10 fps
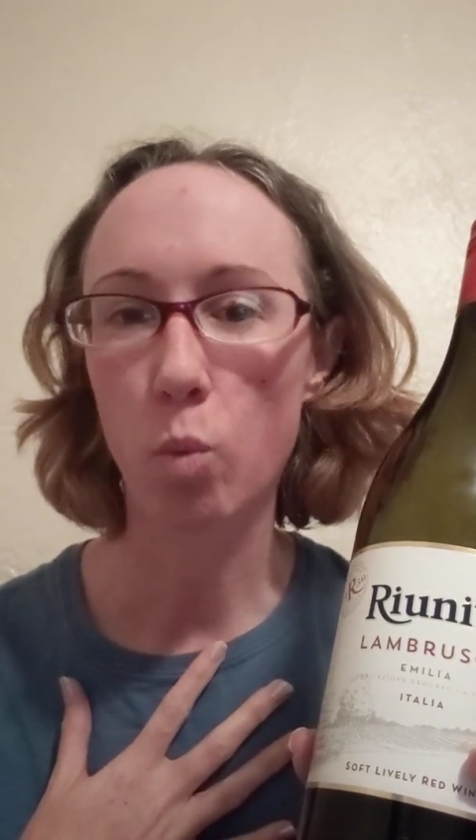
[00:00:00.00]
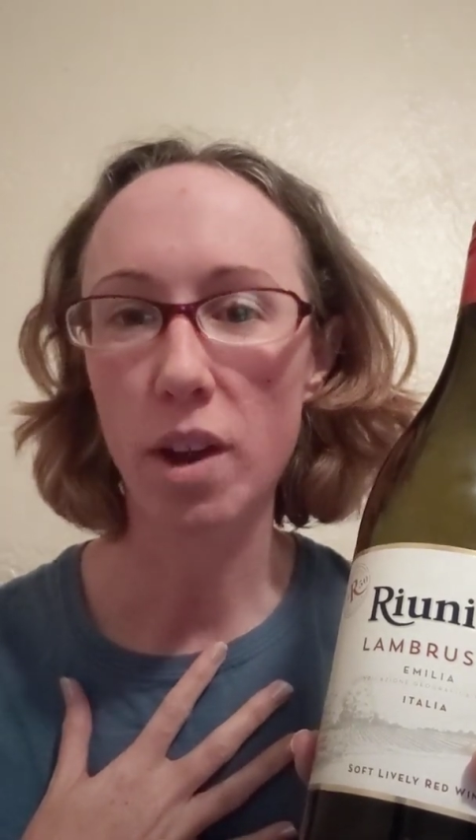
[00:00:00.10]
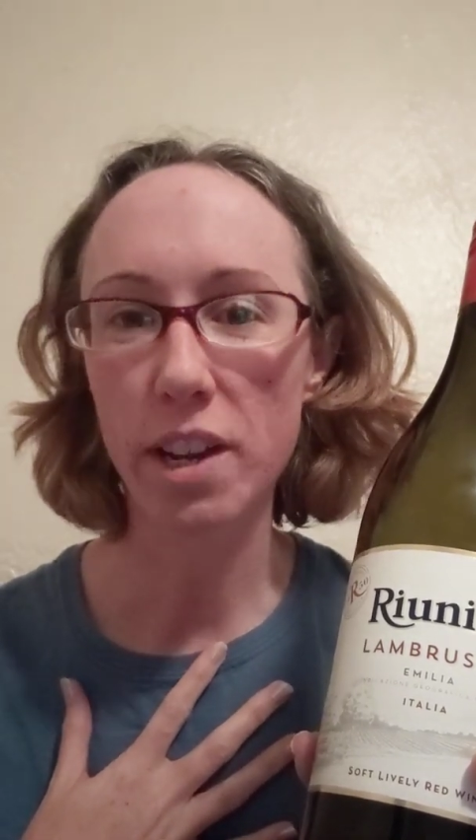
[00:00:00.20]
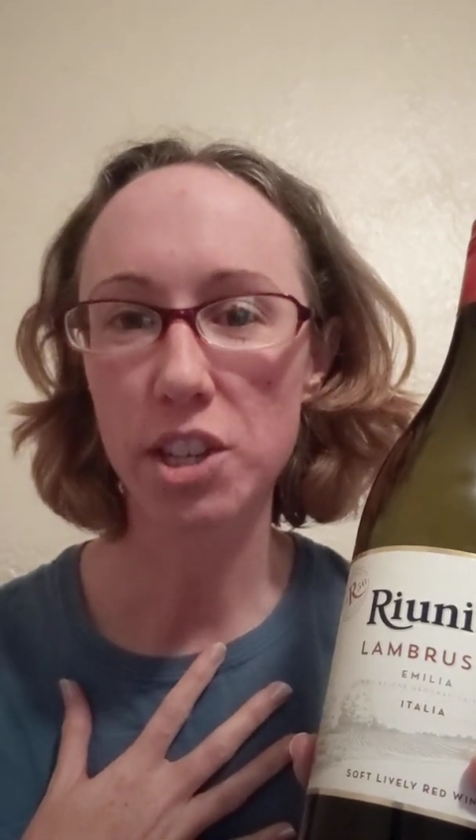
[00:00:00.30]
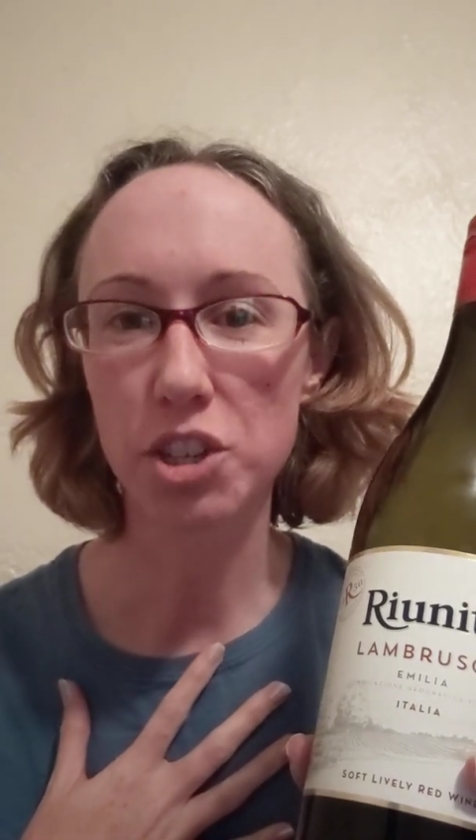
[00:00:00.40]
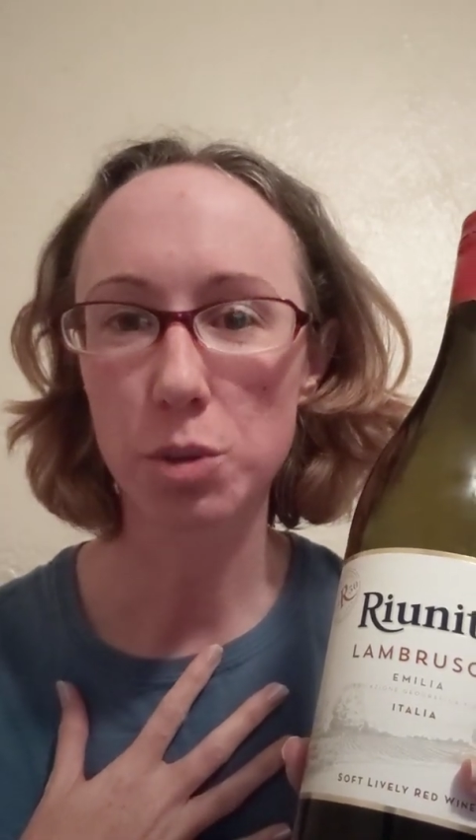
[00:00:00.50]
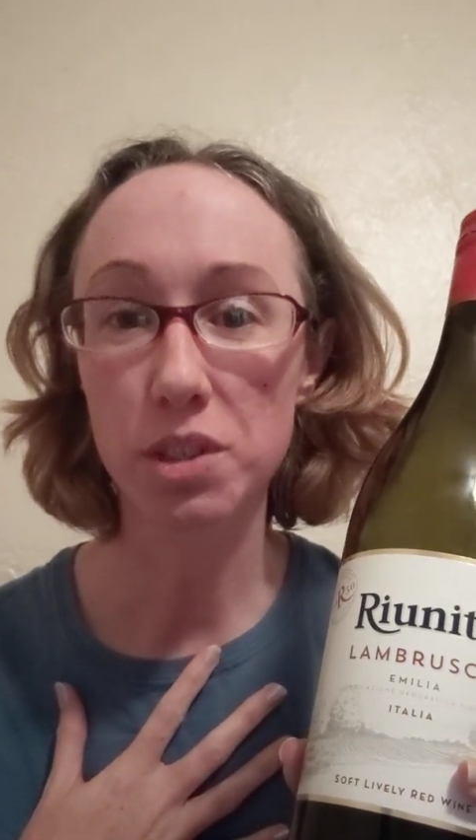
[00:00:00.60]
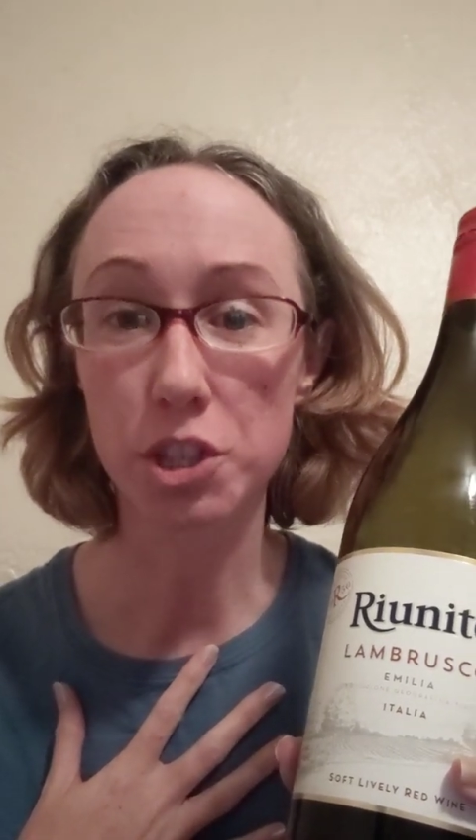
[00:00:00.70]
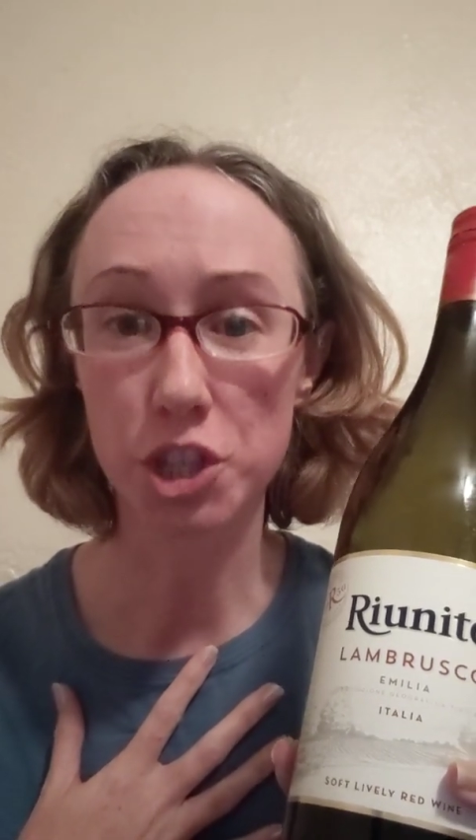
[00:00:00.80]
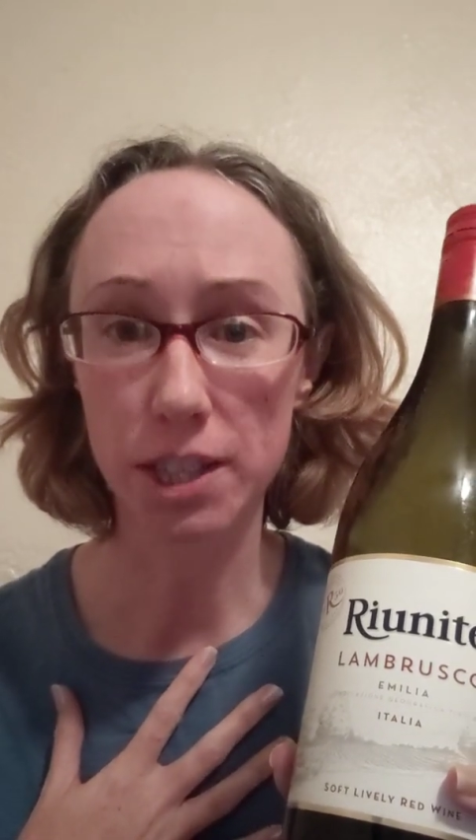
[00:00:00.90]
1 and 2
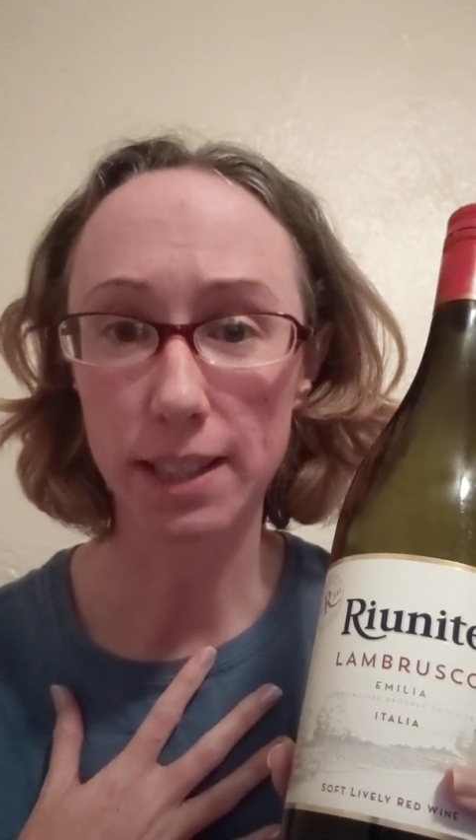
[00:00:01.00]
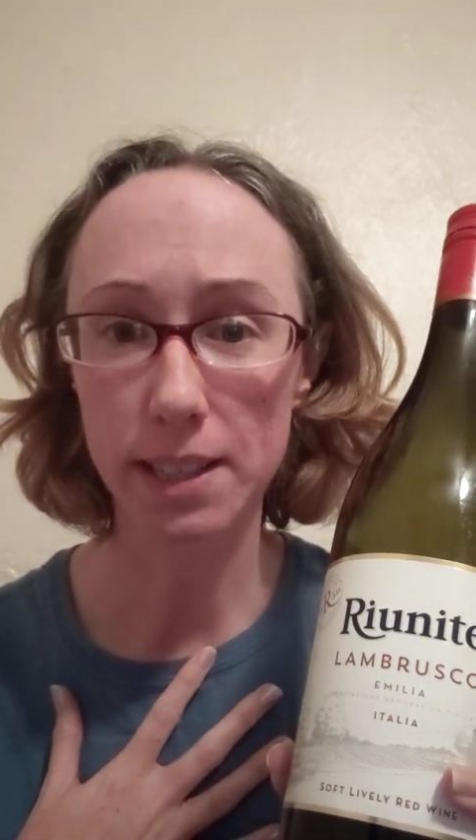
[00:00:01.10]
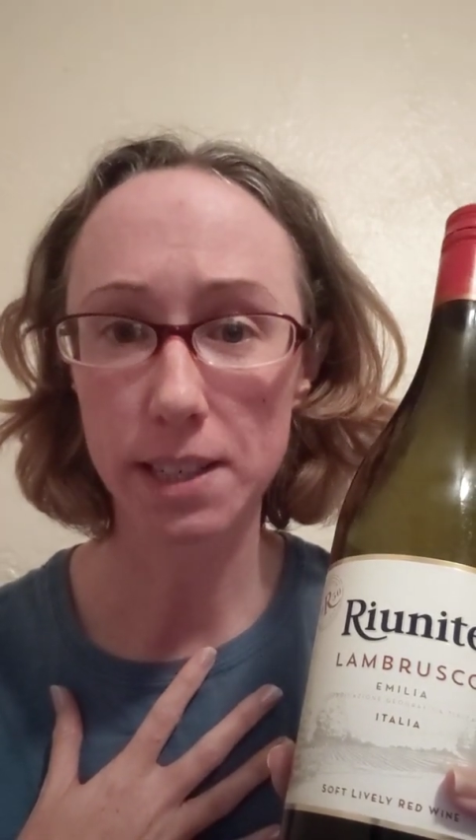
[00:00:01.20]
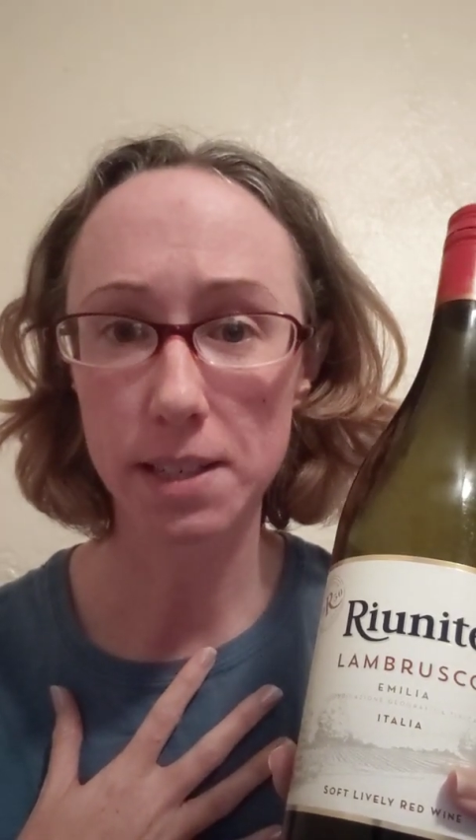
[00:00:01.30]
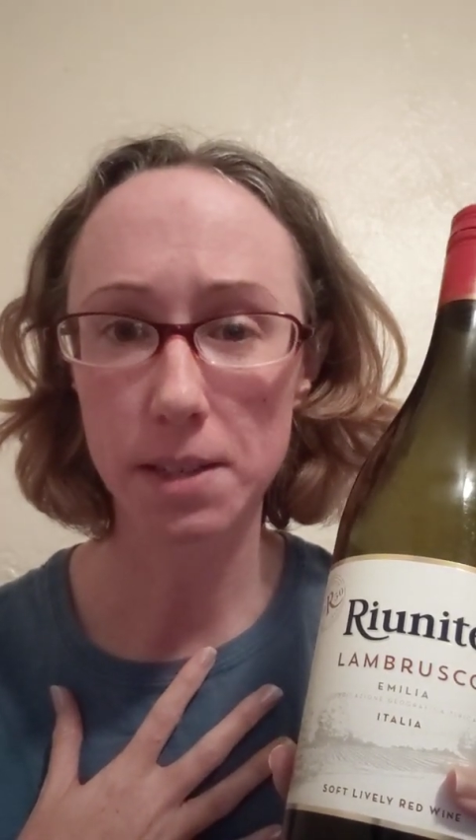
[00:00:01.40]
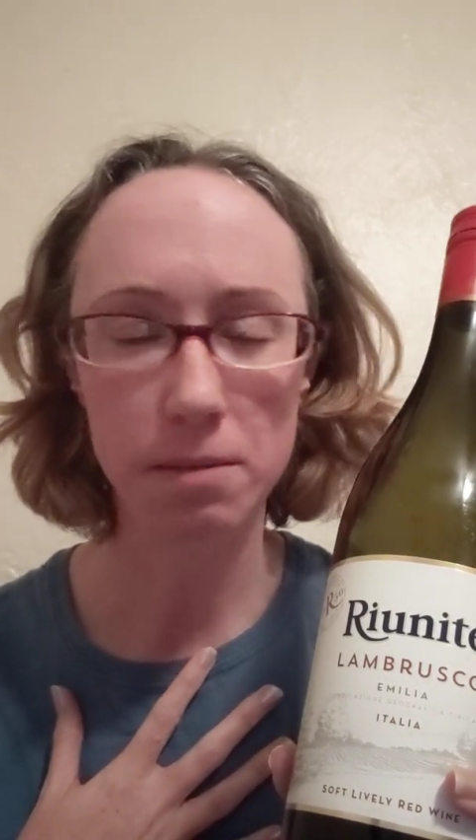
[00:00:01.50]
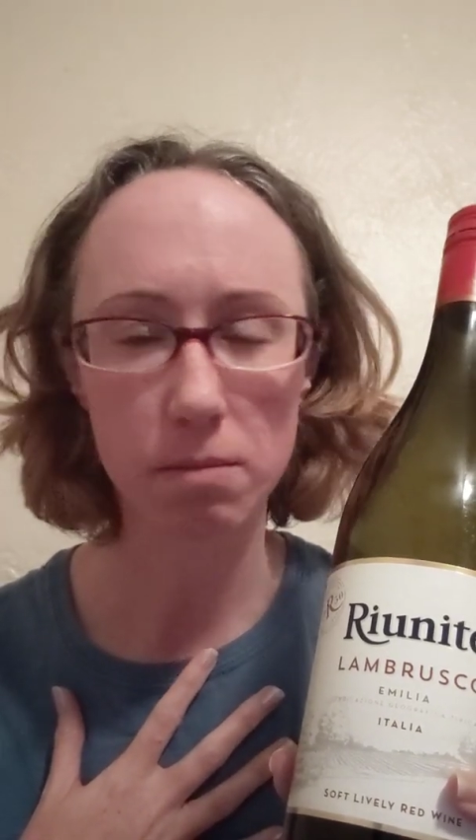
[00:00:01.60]
is the shit list.